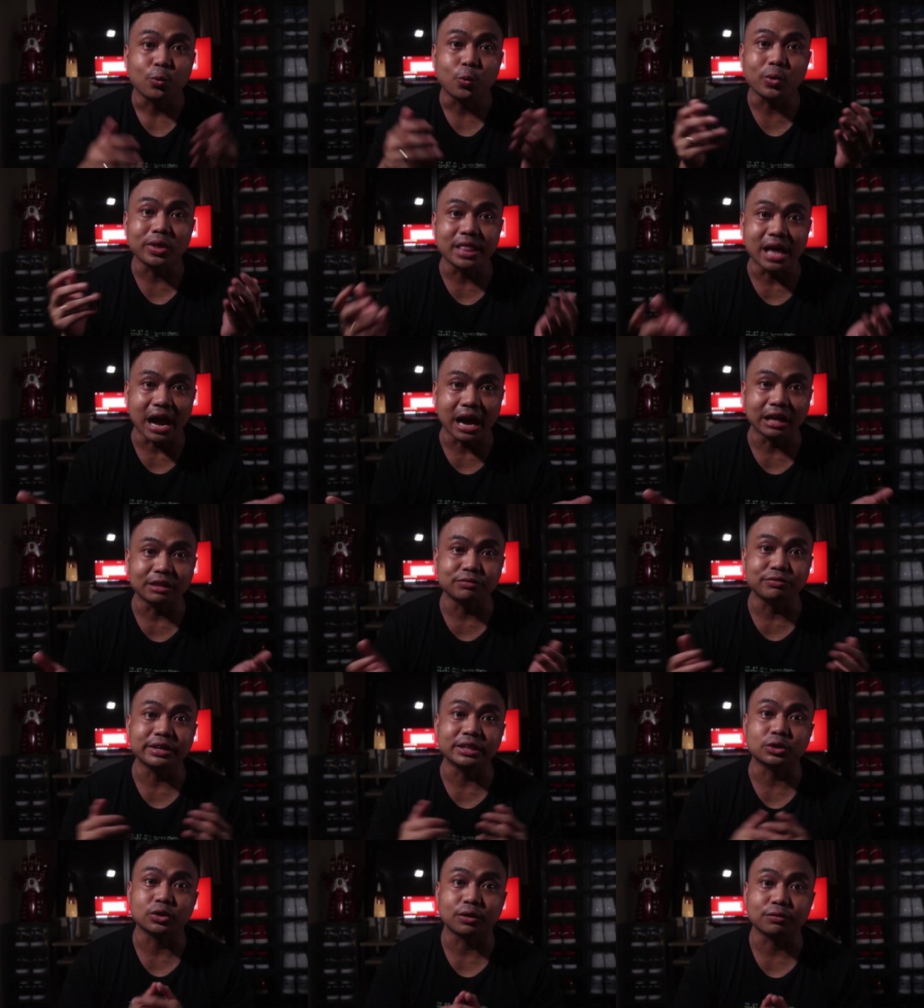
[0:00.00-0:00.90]
With the
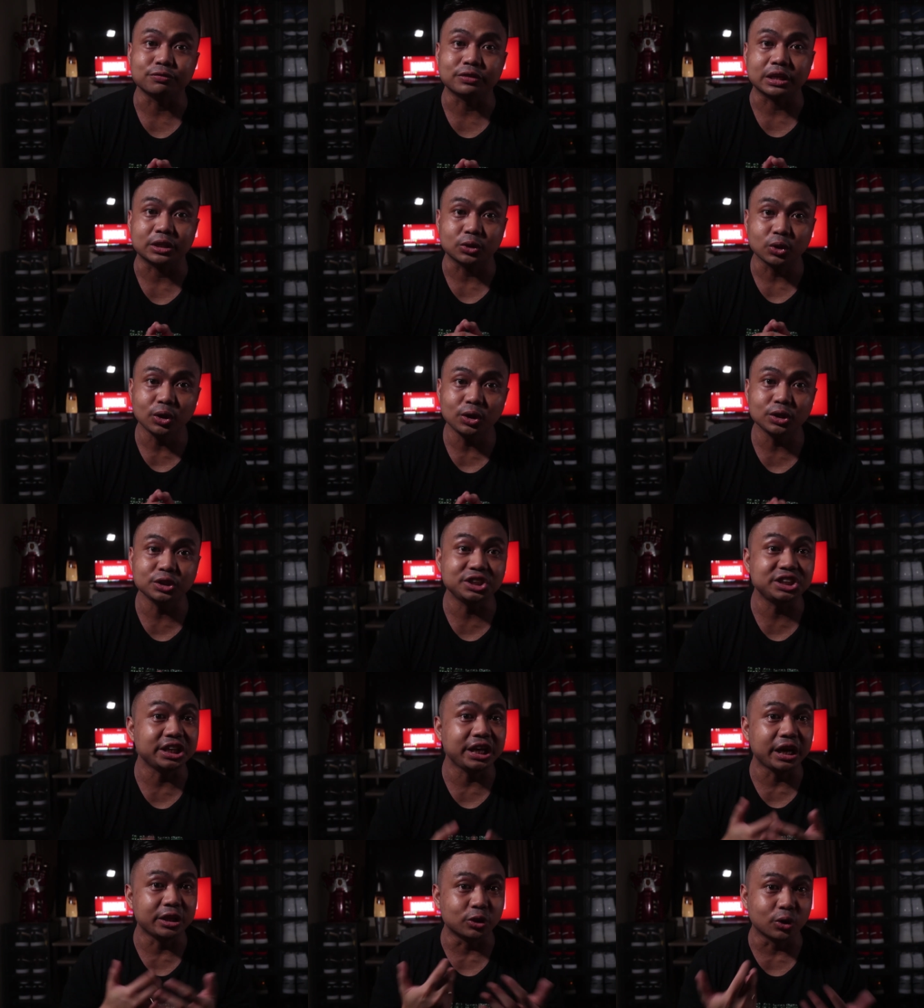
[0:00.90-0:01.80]
advent of
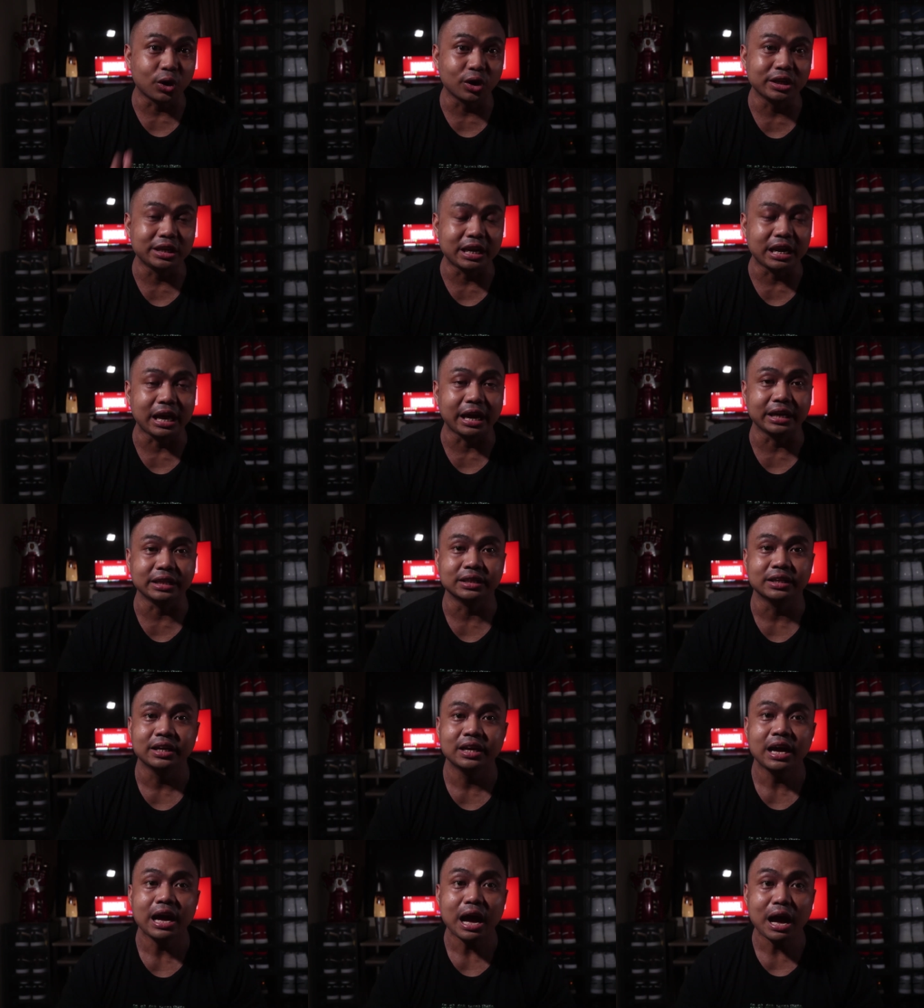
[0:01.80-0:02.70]
technology and
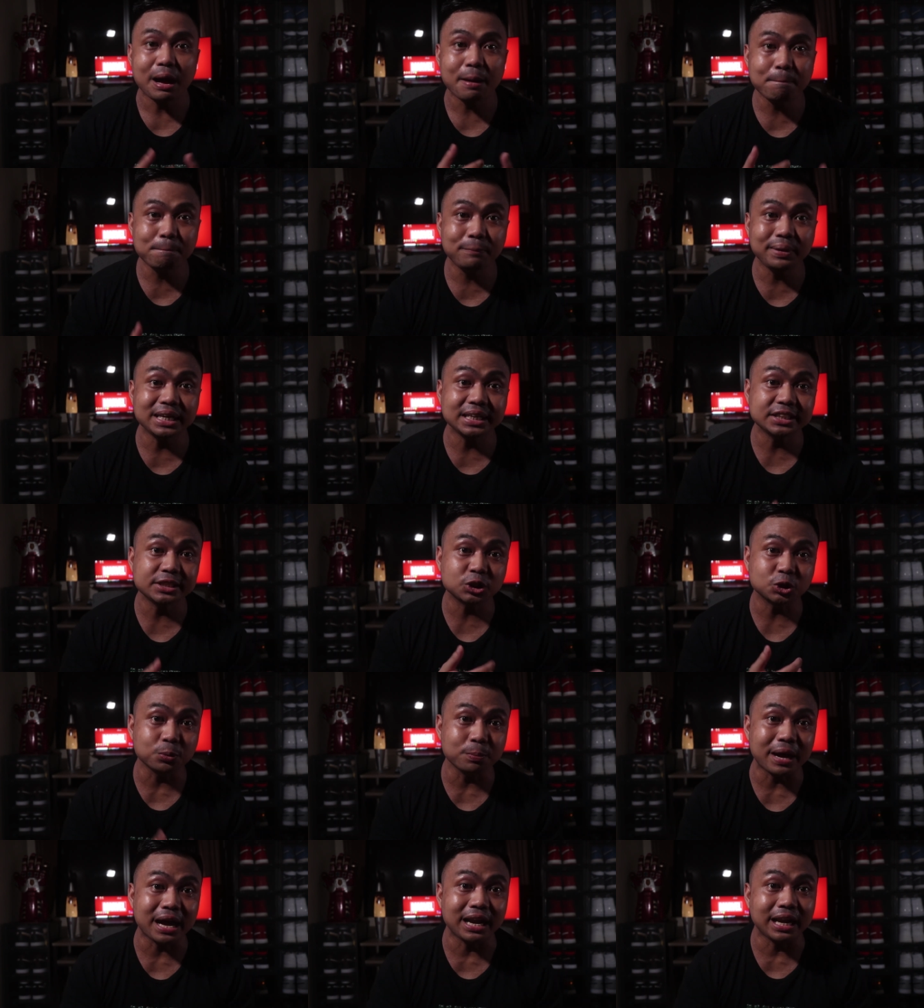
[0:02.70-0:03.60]
online, ang bilis
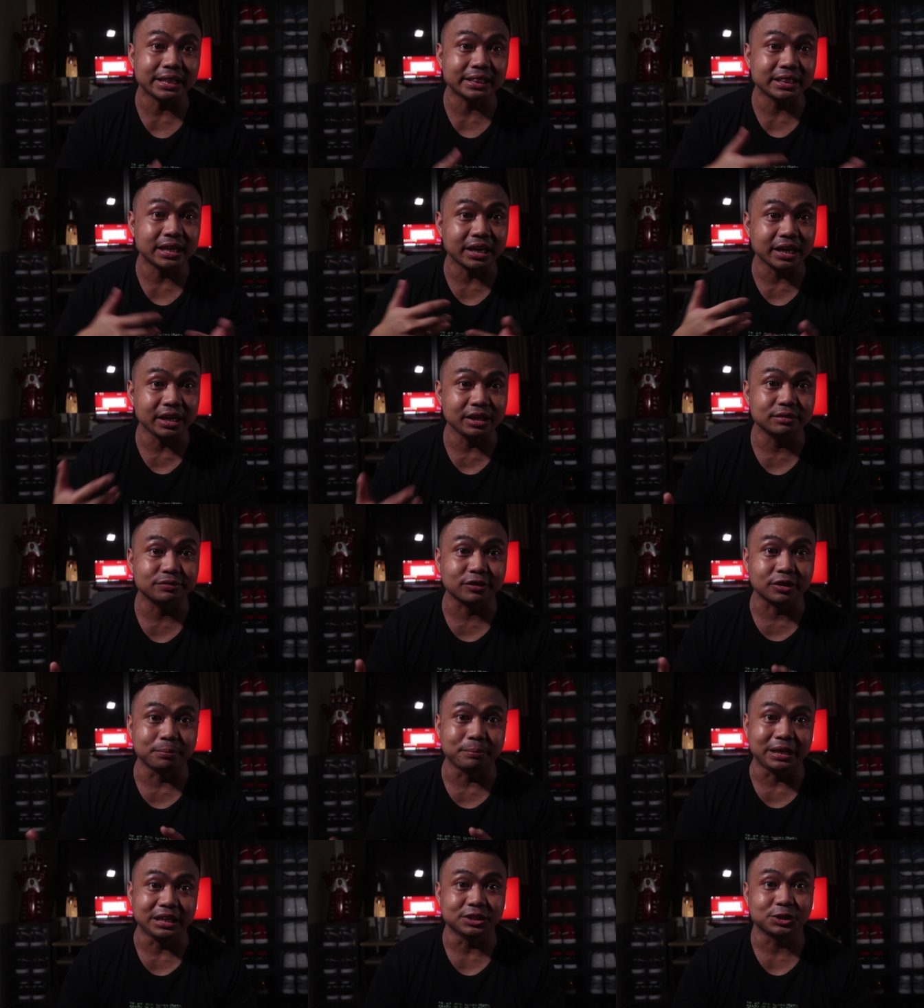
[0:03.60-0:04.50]
kumalat ng
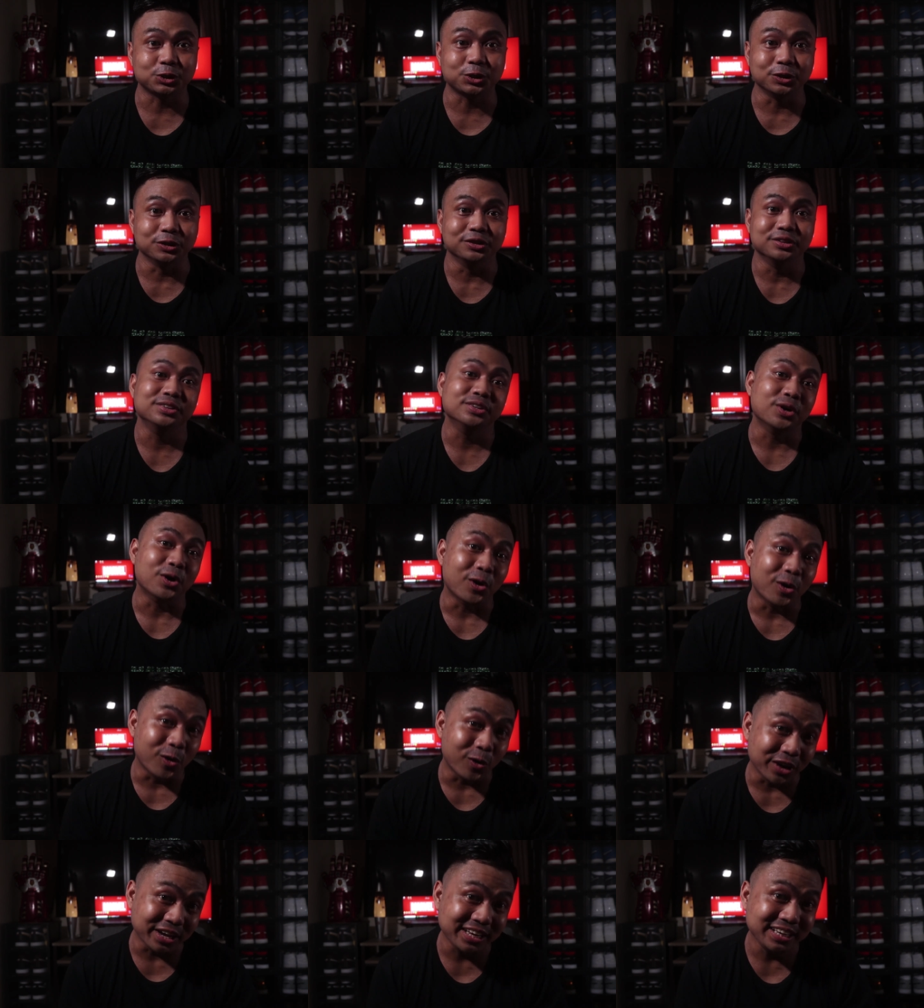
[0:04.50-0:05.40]
information.
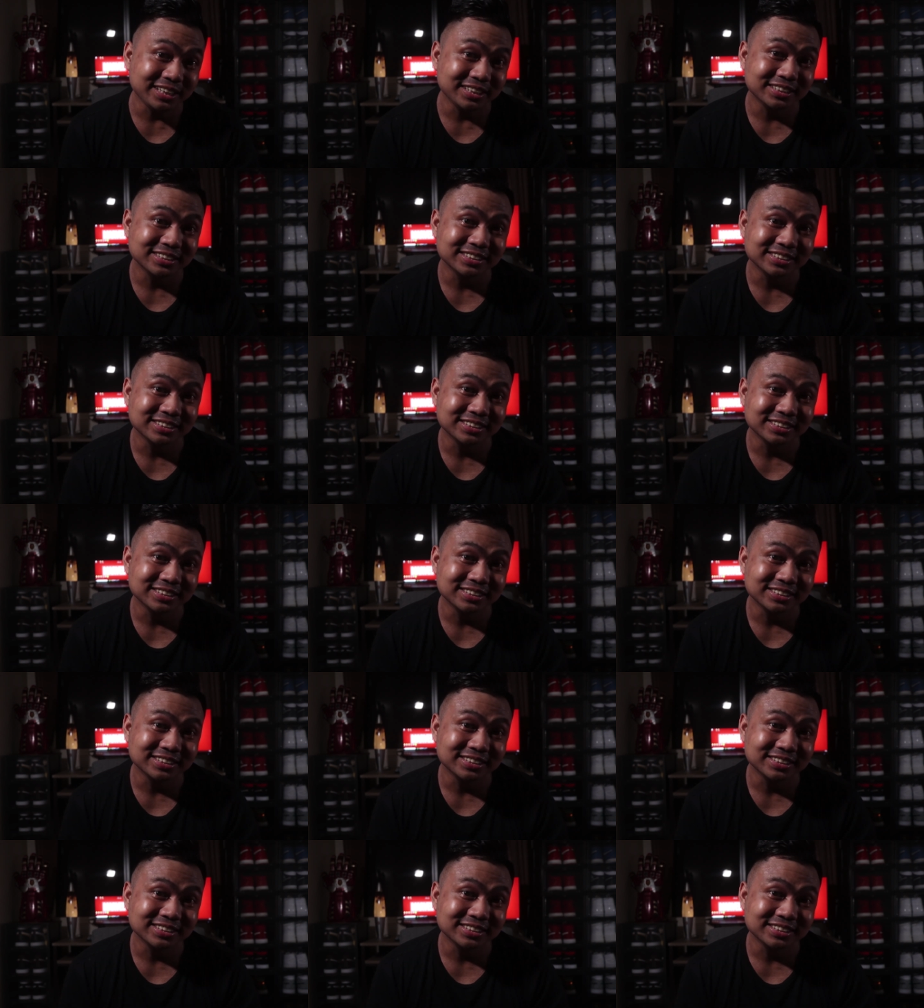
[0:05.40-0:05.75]
Okay?